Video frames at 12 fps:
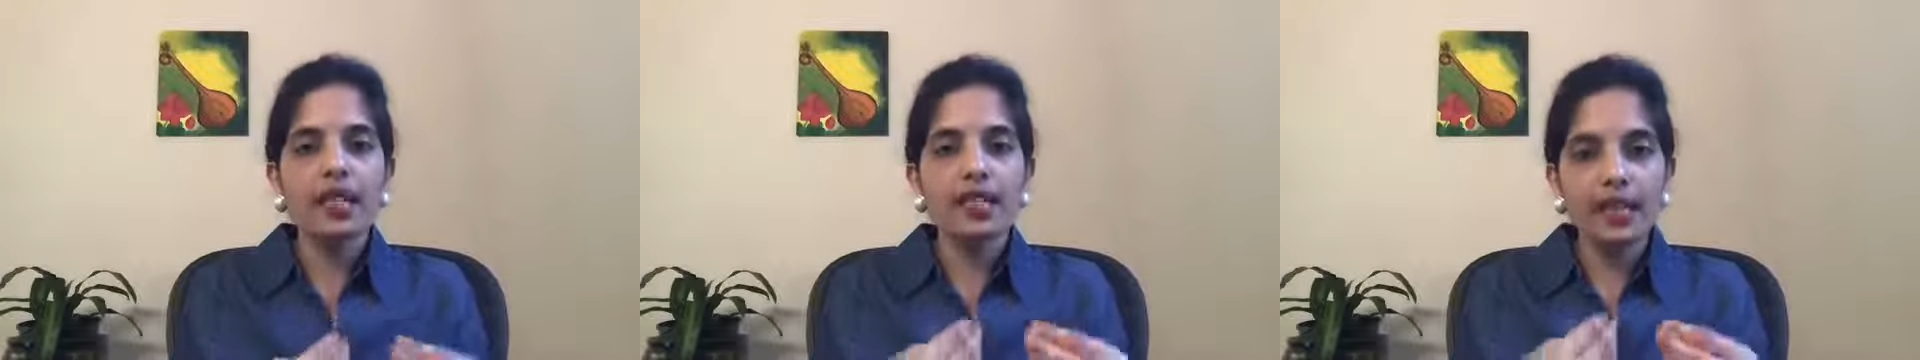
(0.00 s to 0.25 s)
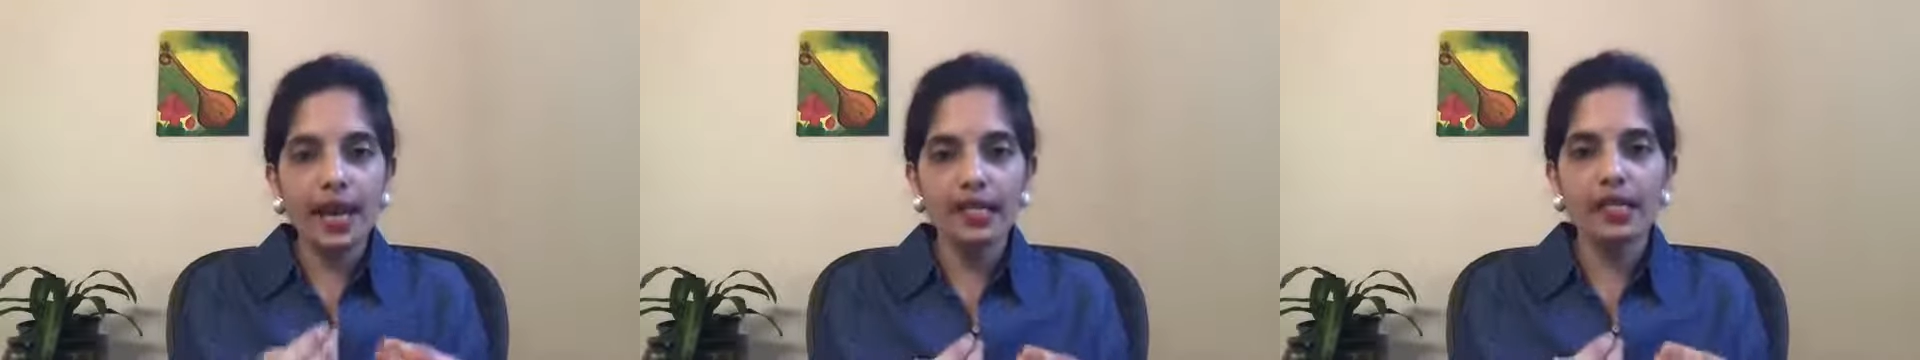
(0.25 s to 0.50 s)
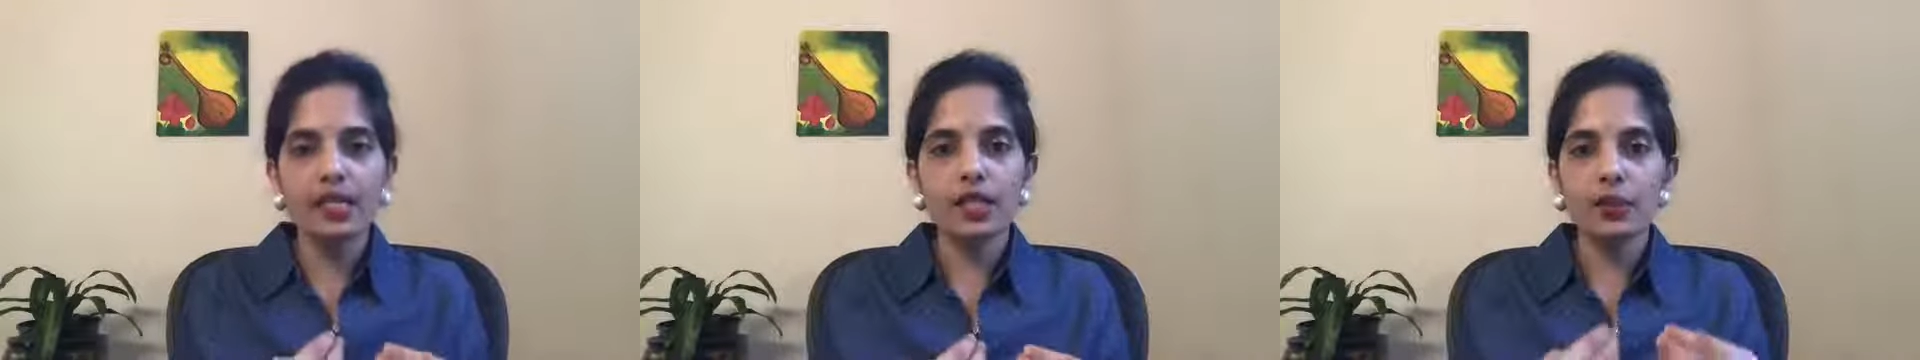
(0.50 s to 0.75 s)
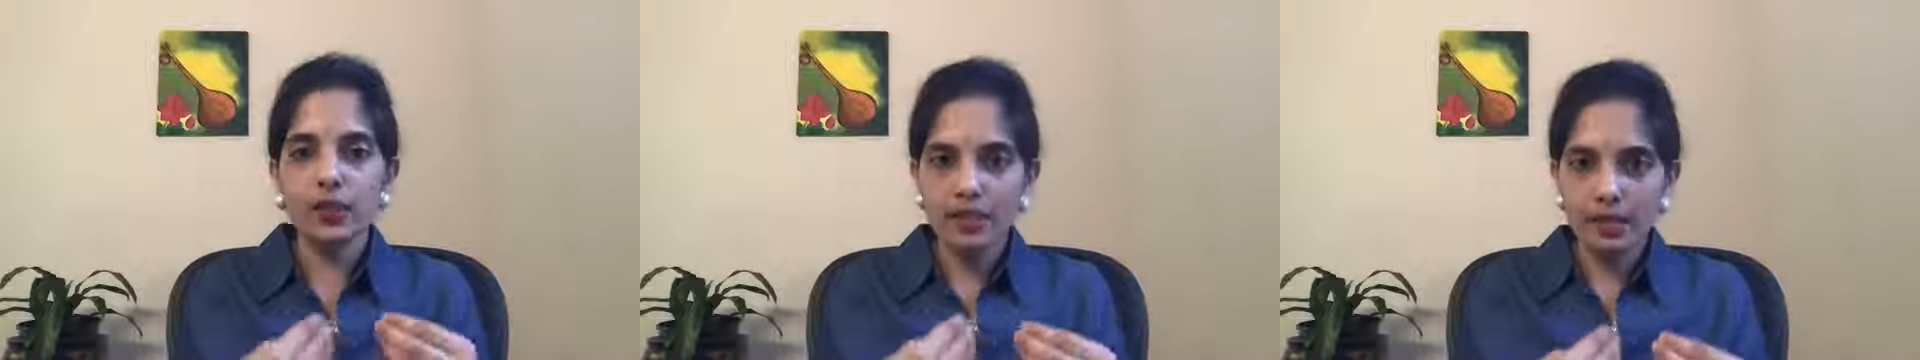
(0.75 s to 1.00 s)
that
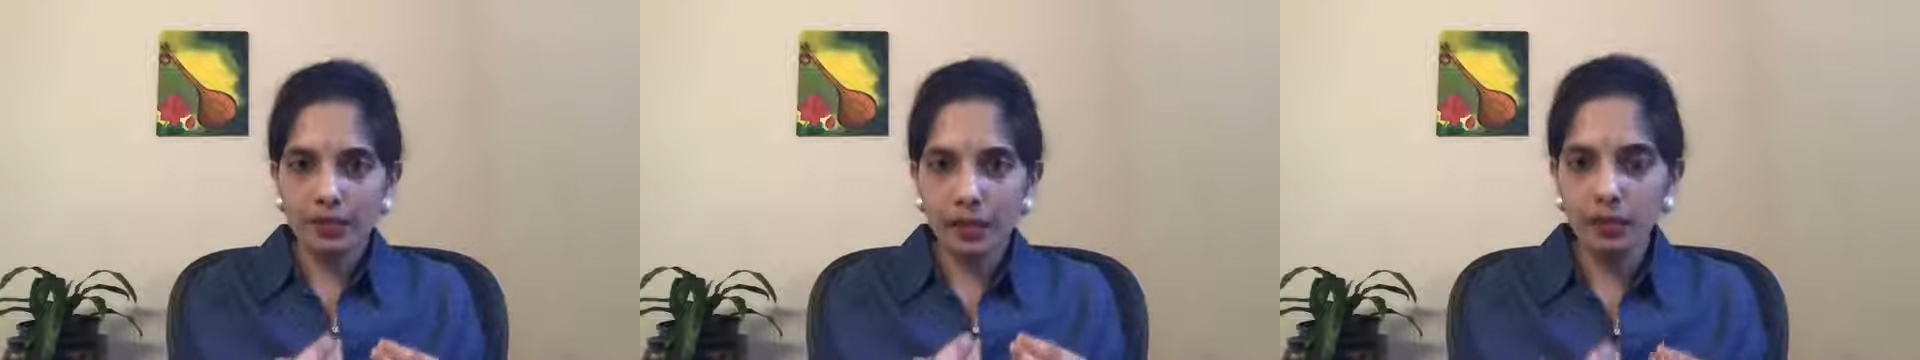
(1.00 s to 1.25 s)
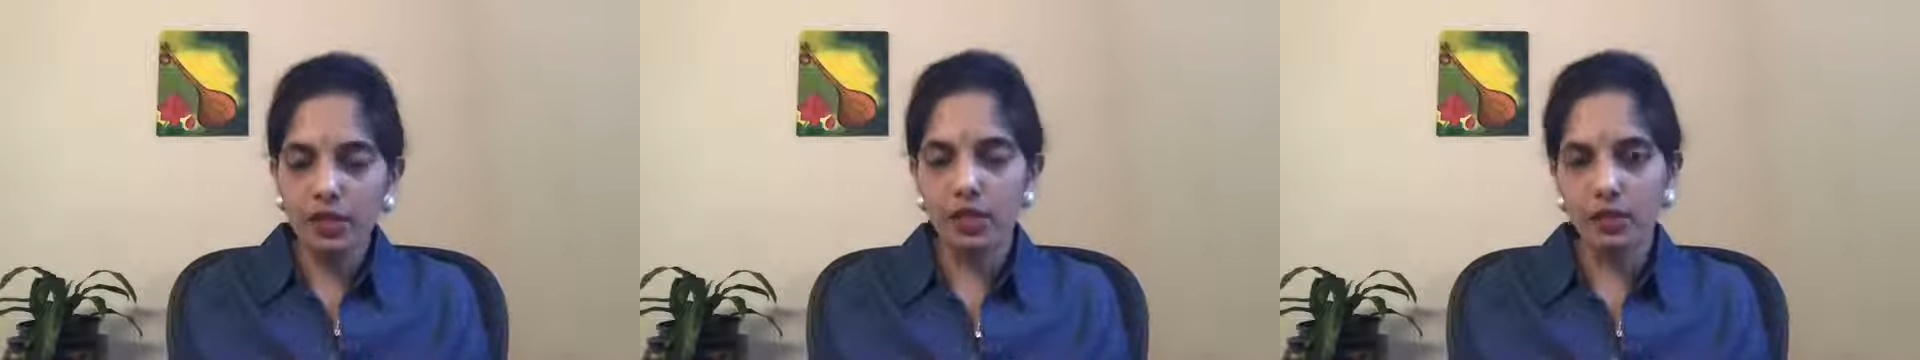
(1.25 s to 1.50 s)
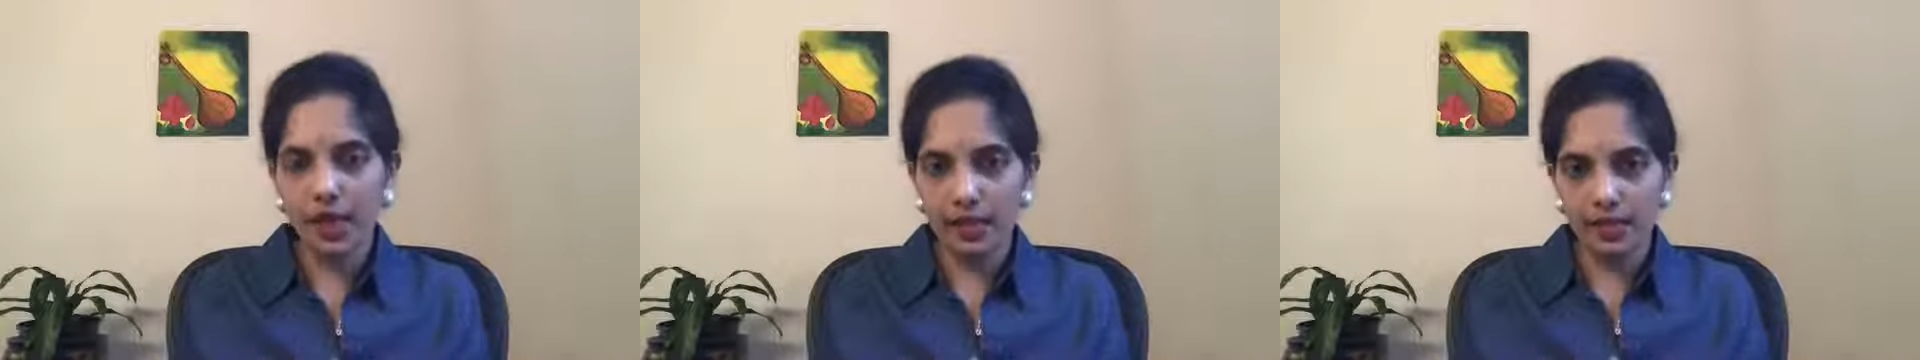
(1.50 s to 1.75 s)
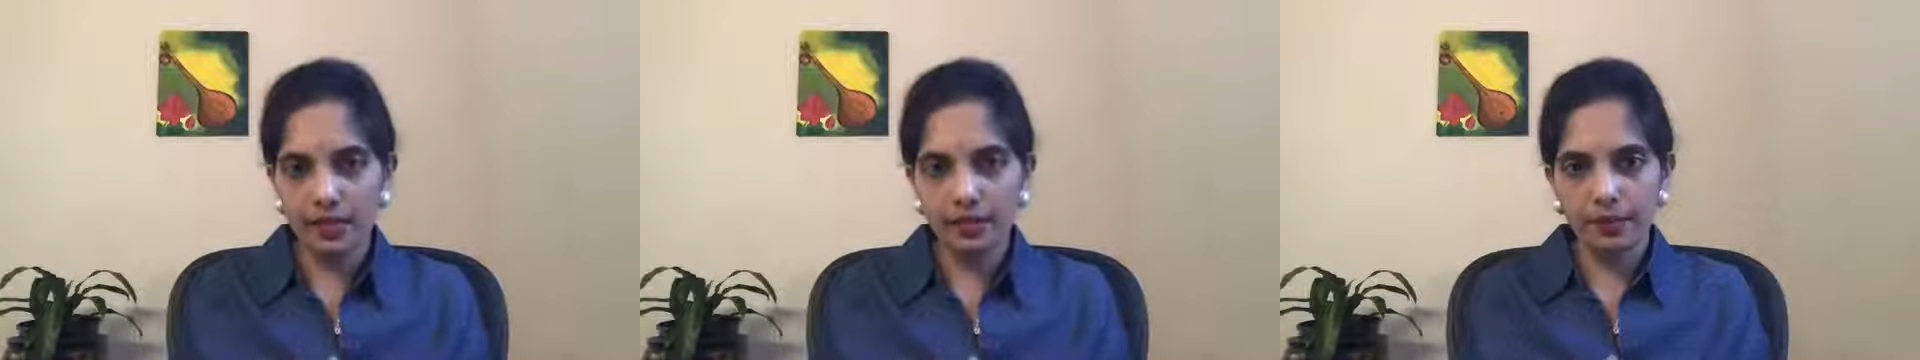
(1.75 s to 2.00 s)
you were supposed to
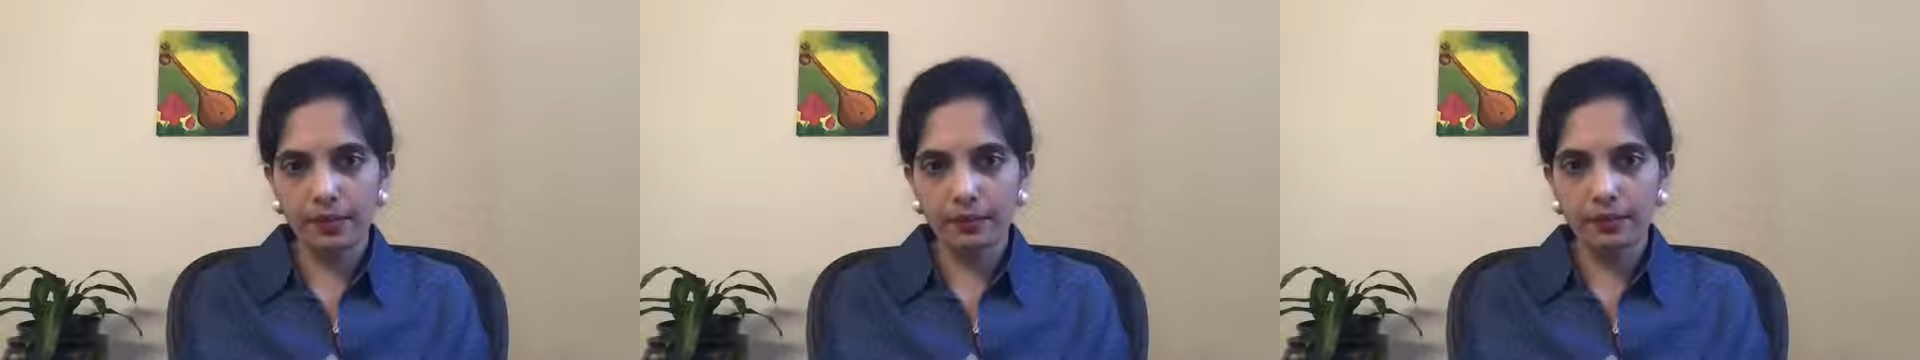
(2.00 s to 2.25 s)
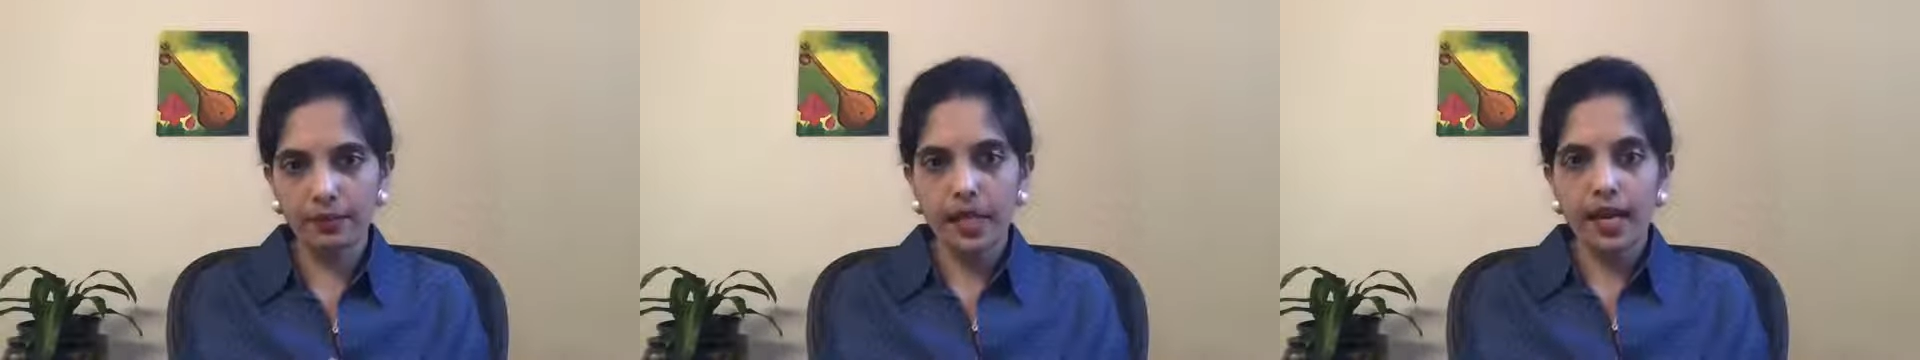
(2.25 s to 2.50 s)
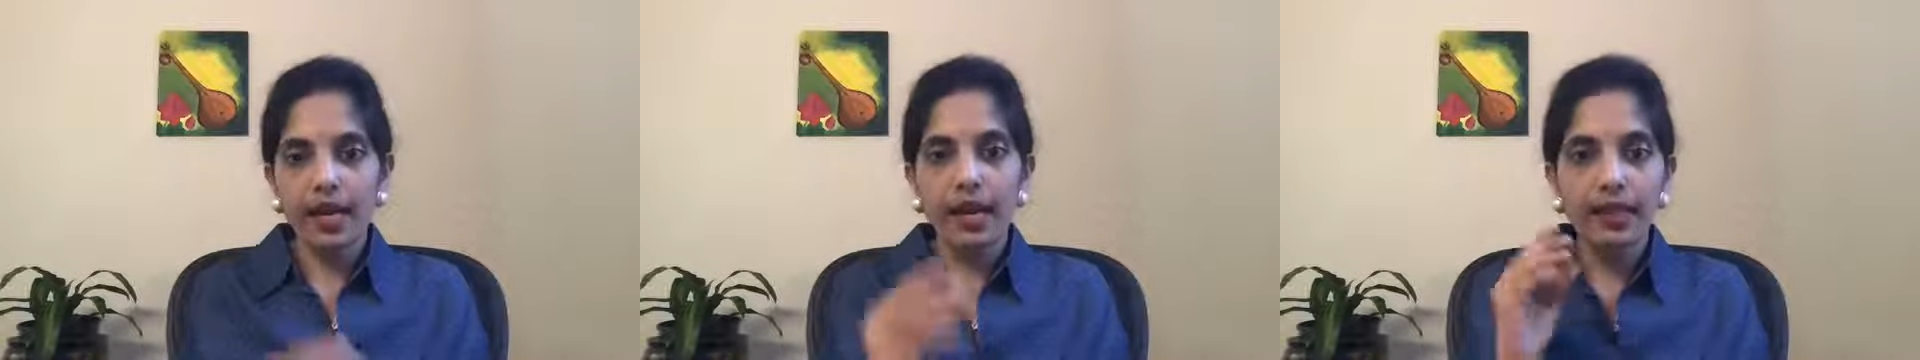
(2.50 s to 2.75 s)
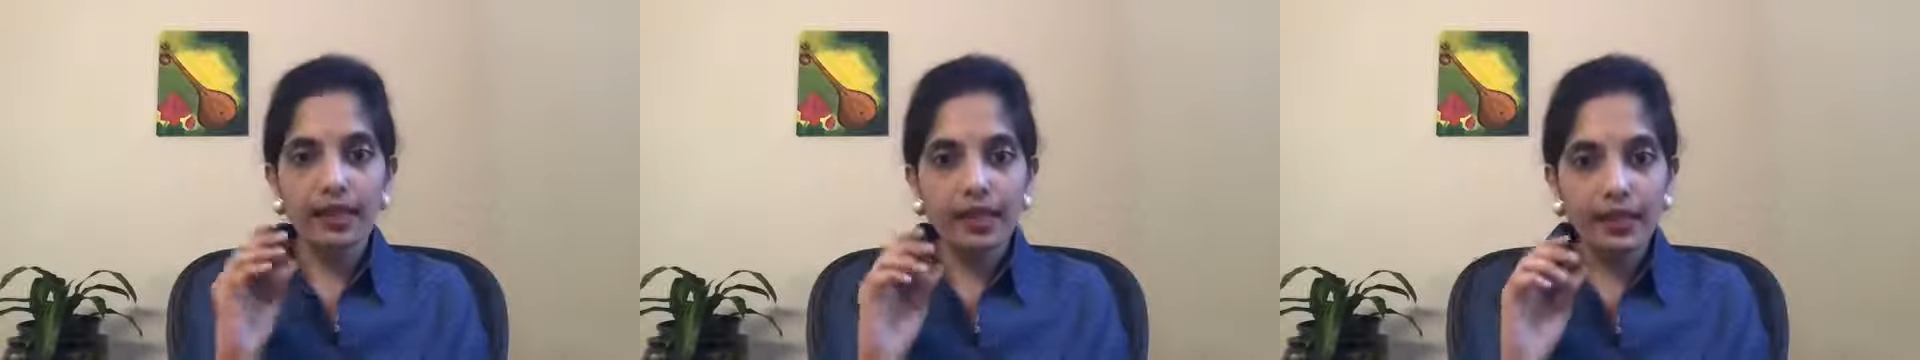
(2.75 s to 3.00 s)
get. And